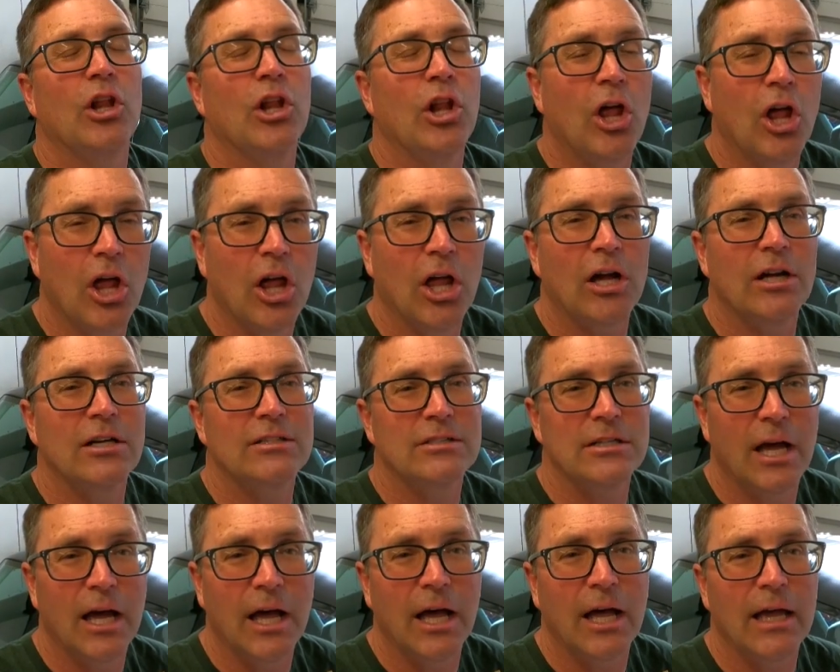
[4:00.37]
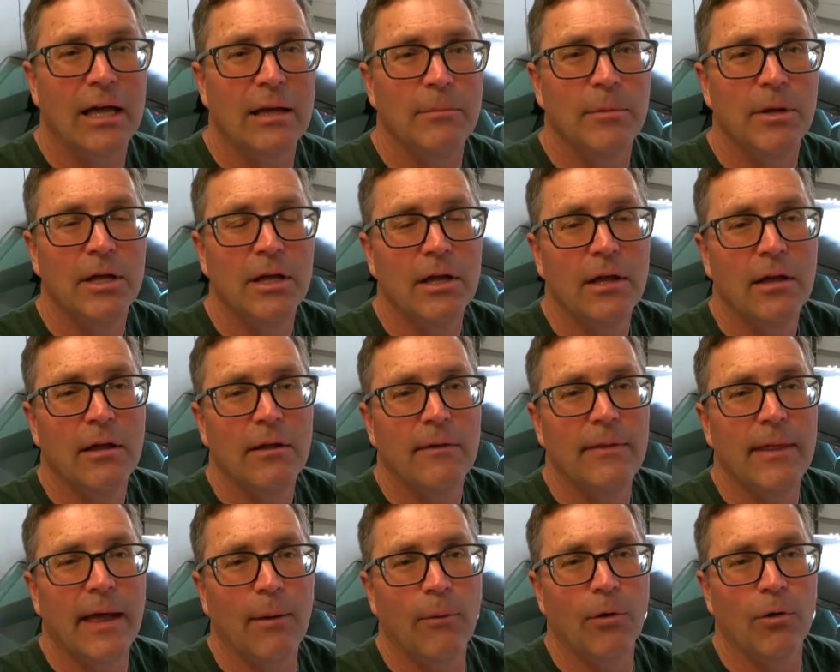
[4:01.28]
a long time
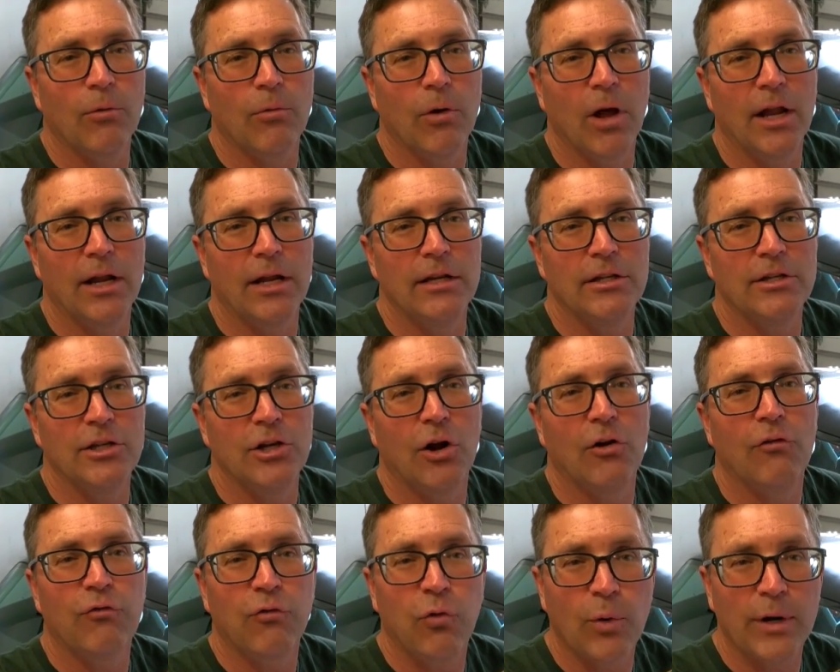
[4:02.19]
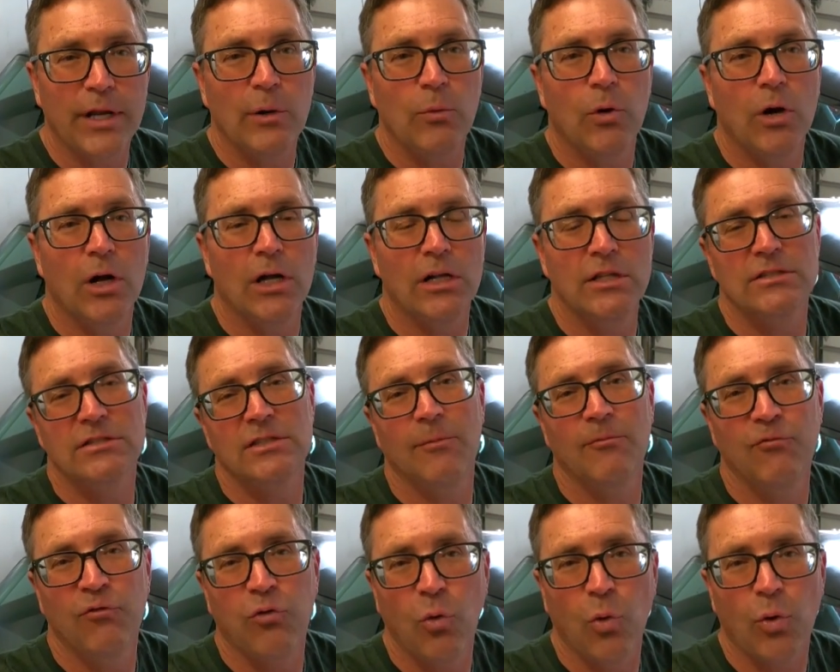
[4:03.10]
that were running, you know, 41,
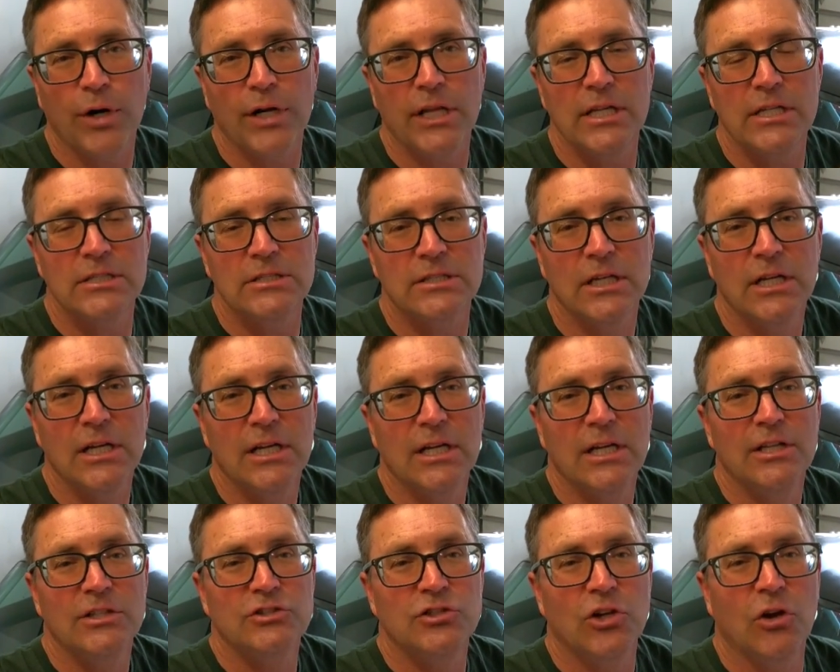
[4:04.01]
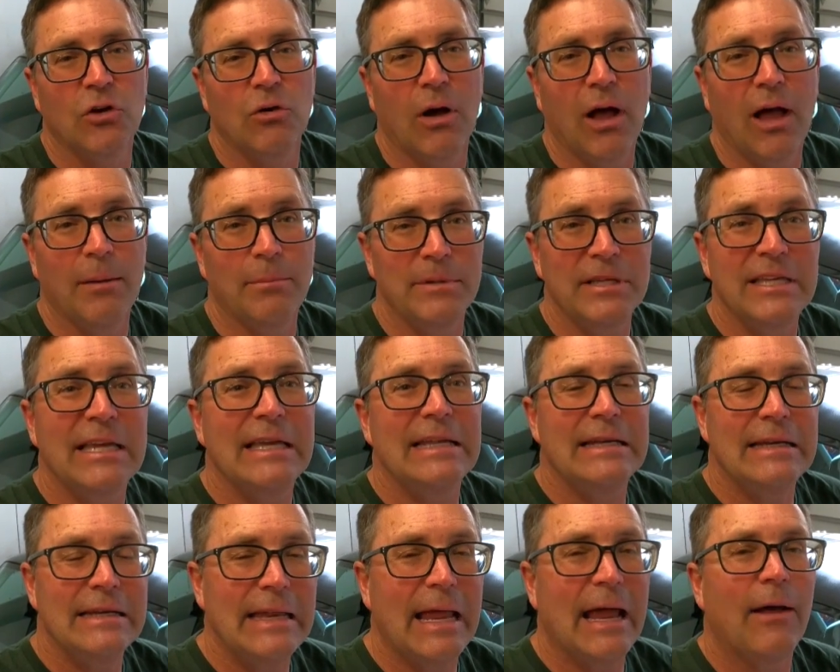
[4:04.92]
some 40s. So I'm
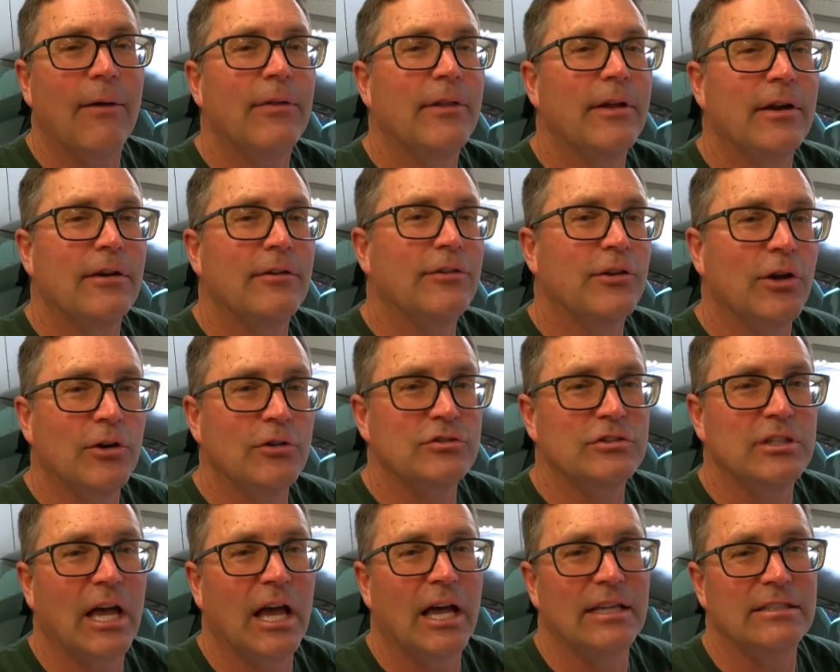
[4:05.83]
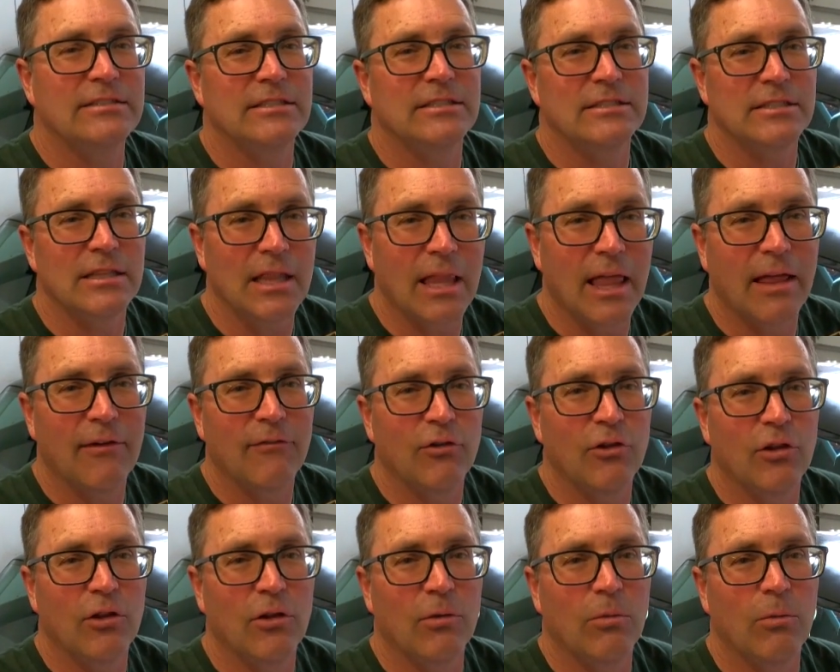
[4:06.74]
getting down there at those guys'
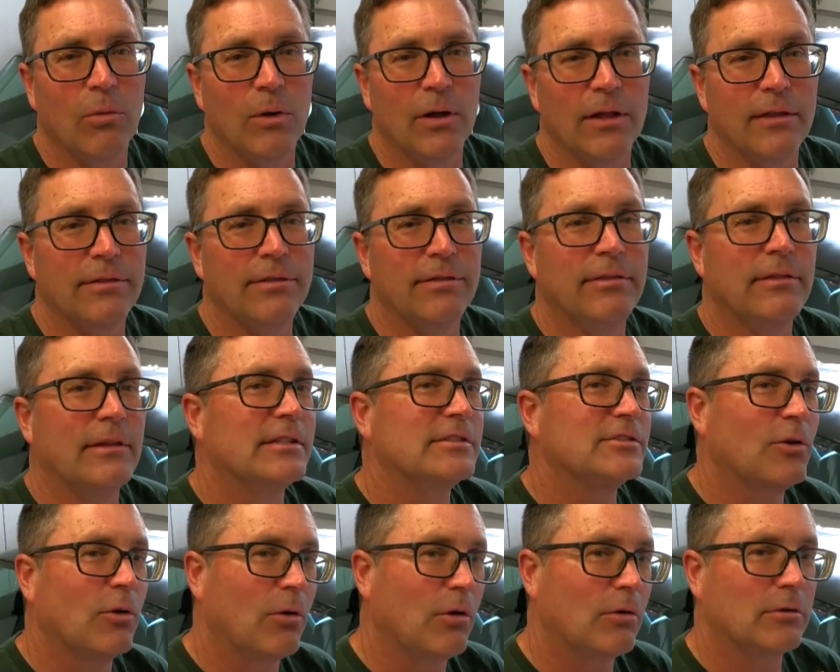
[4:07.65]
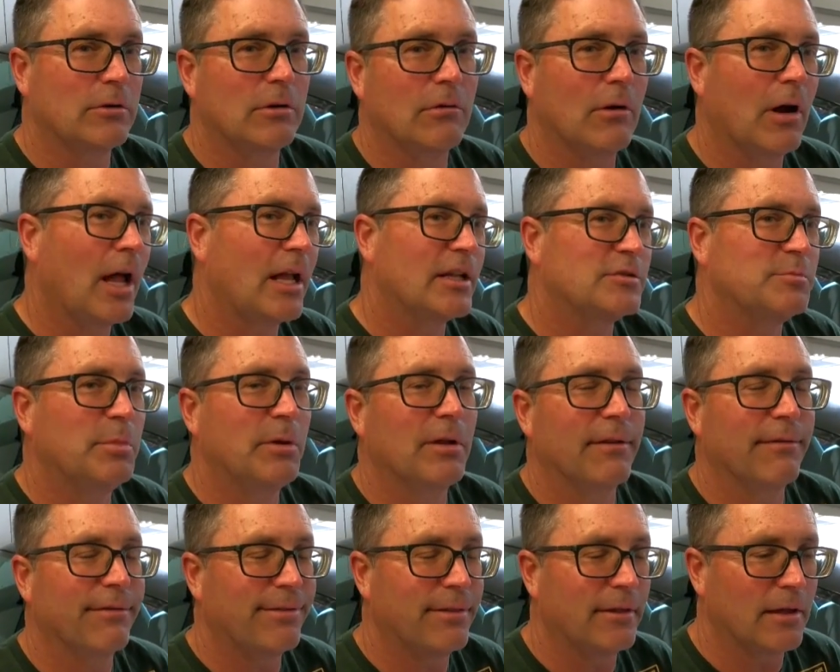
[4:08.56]
level with this old garage
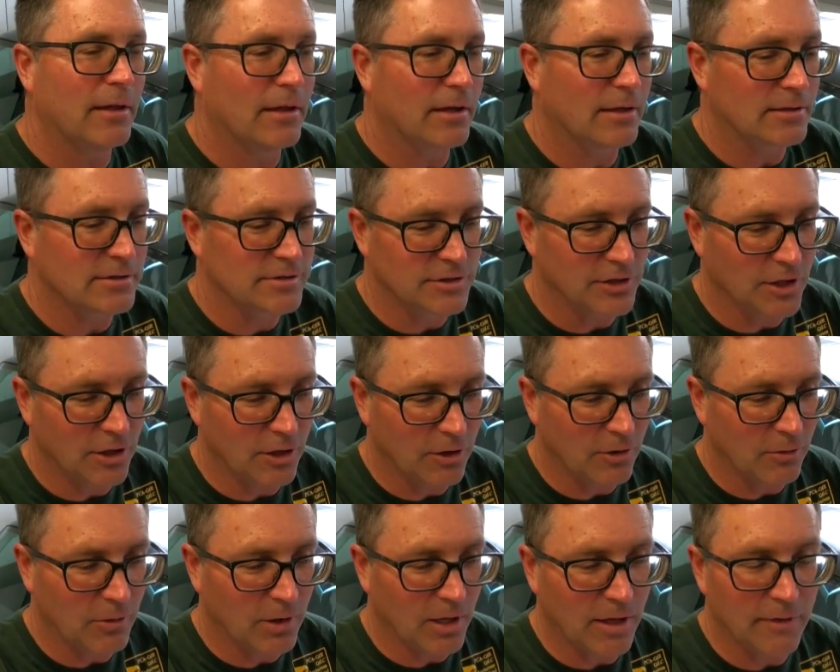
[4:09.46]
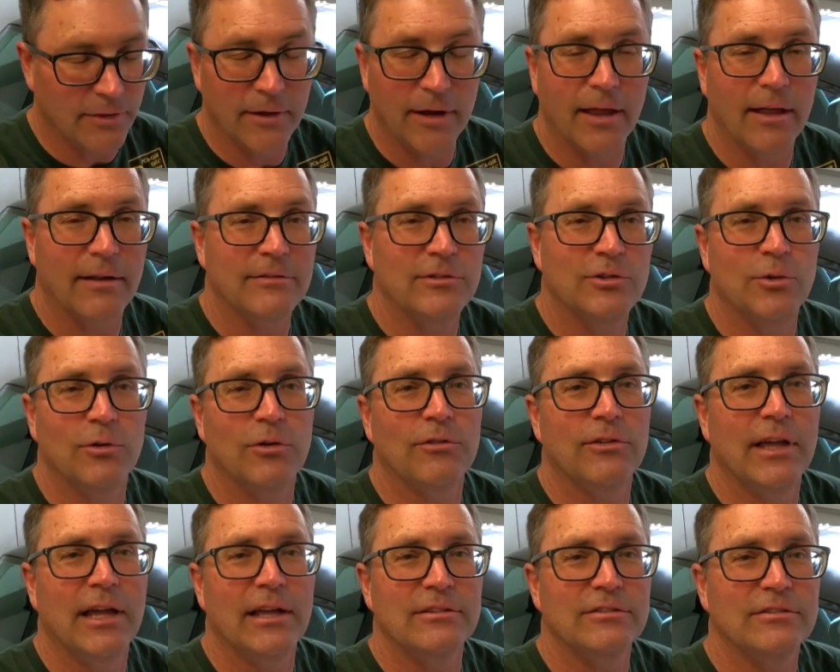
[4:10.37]
built thing. So they got
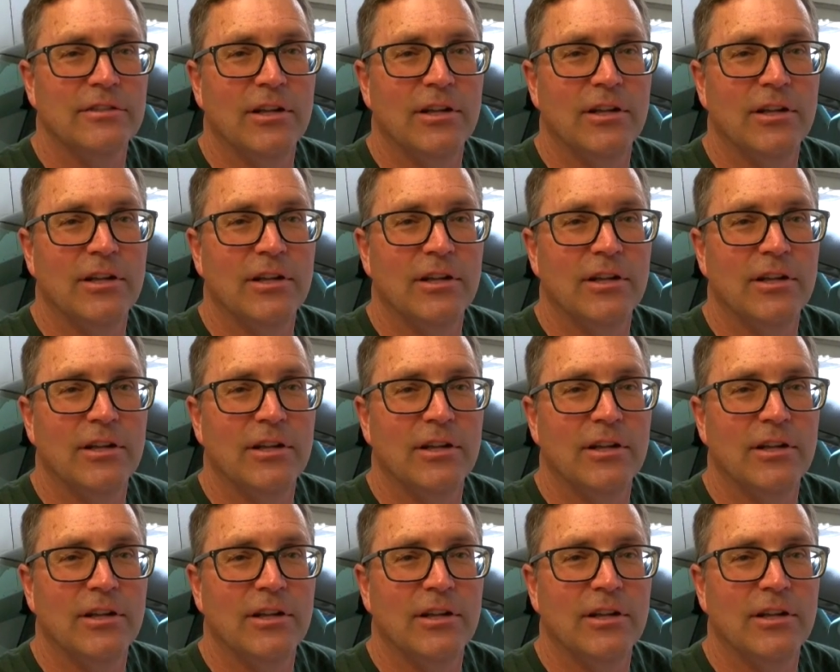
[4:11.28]
$200,000